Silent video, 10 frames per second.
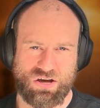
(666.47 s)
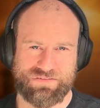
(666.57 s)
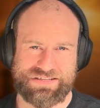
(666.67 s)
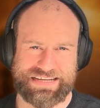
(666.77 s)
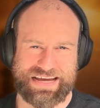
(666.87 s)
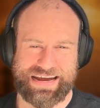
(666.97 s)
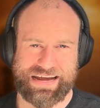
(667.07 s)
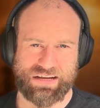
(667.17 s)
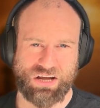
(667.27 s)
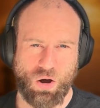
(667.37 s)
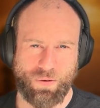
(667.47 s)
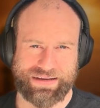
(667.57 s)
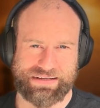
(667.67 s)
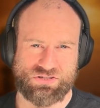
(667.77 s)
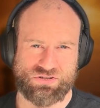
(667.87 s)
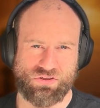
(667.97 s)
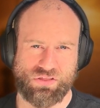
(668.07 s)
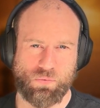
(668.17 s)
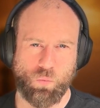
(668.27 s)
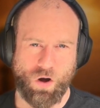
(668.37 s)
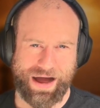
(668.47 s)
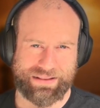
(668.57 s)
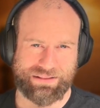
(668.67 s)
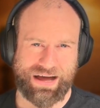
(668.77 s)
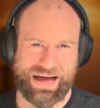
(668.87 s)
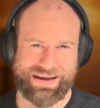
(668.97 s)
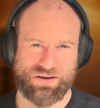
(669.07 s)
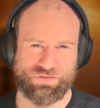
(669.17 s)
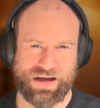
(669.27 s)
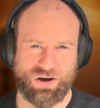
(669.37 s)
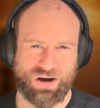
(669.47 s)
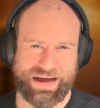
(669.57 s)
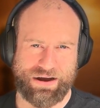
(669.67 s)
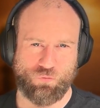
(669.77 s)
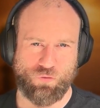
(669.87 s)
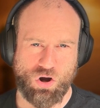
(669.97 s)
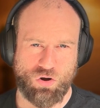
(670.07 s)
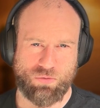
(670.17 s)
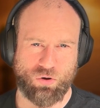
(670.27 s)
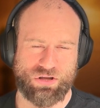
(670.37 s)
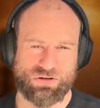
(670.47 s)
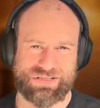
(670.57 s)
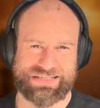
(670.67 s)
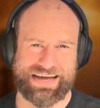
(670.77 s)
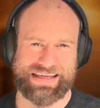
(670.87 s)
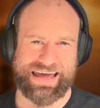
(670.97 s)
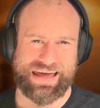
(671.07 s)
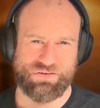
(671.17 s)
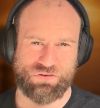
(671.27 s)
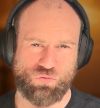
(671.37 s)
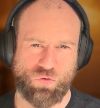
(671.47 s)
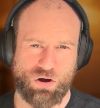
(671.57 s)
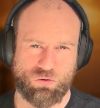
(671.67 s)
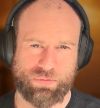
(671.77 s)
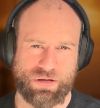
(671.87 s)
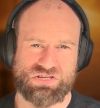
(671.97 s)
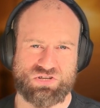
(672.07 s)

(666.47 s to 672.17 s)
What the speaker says: of seeing it going into the white light of a higher realm, or you could say the heaven realm,